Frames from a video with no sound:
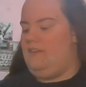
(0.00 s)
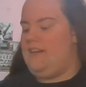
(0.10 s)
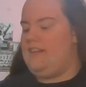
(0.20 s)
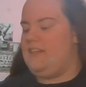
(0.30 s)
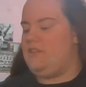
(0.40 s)

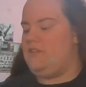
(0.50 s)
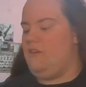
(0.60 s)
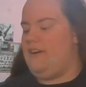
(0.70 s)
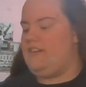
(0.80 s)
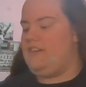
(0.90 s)
this
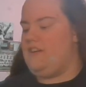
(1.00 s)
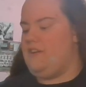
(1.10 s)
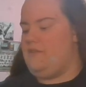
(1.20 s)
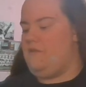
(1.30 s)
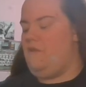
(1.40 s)
story to
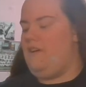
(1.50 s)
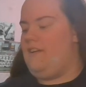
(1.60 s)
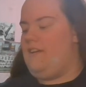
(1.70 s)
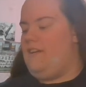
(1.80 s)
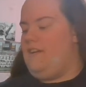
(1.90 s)
you.
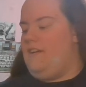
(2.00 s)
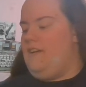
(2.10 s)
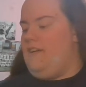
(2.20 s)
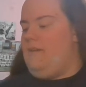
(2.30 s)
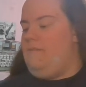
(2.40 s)

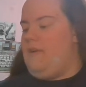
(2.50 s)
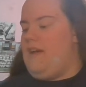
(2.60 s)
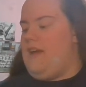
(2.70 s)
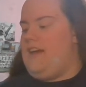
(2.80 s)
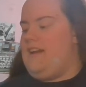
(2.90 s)

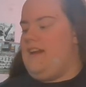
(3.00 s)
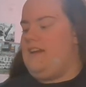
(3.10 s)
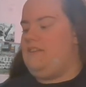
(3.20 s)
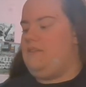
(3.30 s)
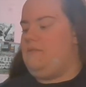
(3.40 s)
And
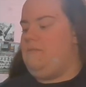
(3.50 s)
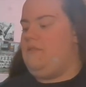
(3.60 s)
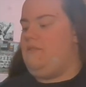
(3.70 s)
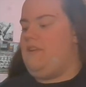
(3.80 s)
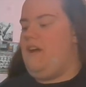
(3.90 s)
as
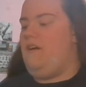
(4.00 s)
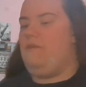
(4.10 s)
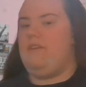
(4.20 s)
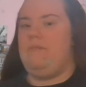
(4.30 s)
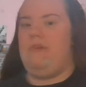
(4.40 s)
you
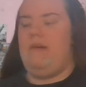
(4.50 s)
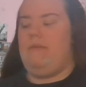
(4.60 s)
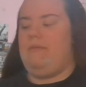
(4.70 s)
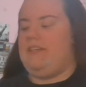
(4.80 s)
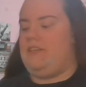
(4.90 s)
know, you
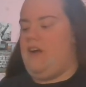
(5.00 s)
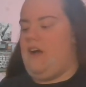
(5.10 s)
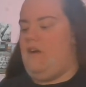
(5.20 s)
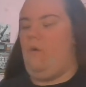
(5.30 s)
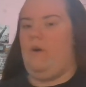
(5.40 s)
probably
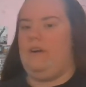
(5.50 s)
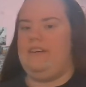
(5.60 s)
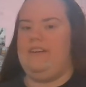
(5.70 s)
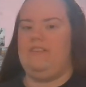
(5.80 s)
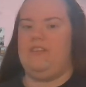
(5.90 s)
saw Horton
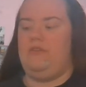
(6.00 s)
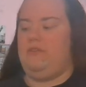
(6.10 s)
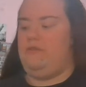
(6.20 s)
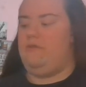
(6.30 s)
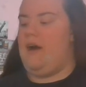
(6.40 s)
Hears a
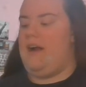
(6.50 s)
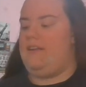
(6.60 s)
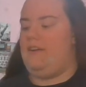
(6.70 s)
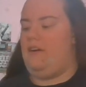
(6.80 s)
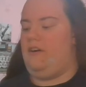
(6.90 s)
Who.
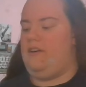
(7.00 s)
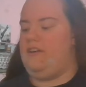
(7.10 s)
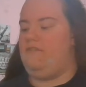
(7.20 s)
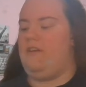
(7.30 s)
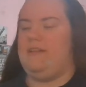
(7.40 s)
Either
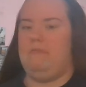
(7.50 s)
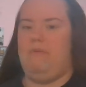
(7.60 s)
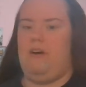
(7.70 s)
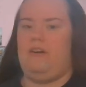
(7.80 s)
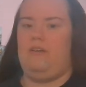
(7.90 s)
you've read the
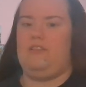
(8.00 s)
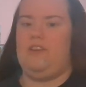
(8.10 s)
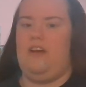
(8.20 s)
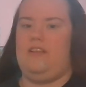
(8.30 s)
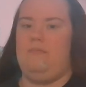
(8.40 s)
book or
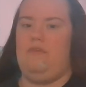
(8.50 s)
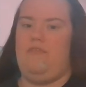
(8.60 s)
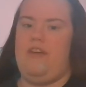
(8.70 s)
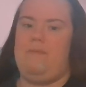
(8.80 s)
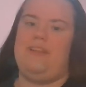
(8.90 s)
saw the
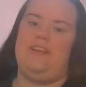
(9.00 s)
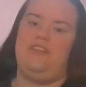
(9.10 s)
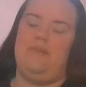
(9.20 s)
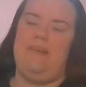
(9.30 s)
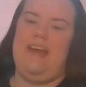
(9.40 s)
movie with the
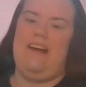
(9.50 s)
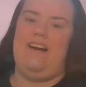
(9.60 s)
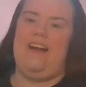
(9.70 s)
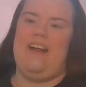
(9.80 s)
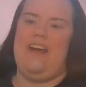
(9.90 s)
Jim
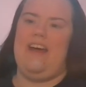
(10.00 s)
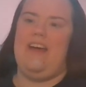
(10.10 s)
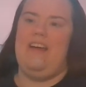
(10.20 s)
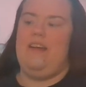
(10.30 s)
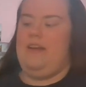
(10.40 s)
Carrey
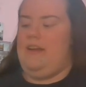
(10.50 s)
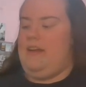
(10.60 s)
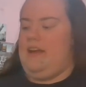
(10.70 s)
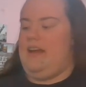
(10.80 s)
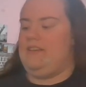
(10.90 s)

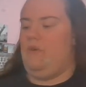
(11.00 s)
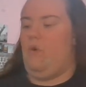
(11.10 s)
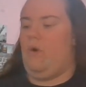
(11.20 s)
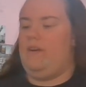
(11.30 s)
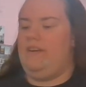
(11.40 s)
as
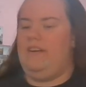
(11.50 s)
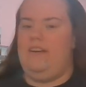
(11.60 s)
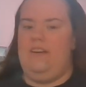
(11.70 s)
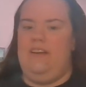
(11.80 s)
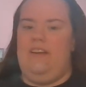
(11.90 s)
Horton.
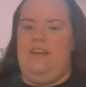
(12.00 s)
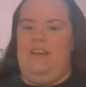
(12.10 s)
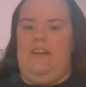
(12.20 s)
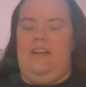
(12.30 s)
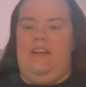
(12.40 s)

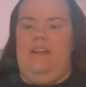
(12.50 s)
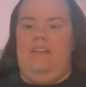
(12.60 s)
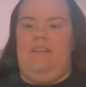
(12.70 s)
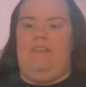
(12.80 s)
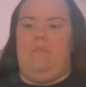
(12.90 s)

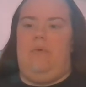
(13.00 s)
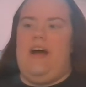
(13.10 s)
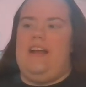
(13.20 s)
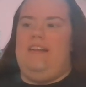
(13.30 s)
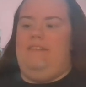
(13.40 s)
But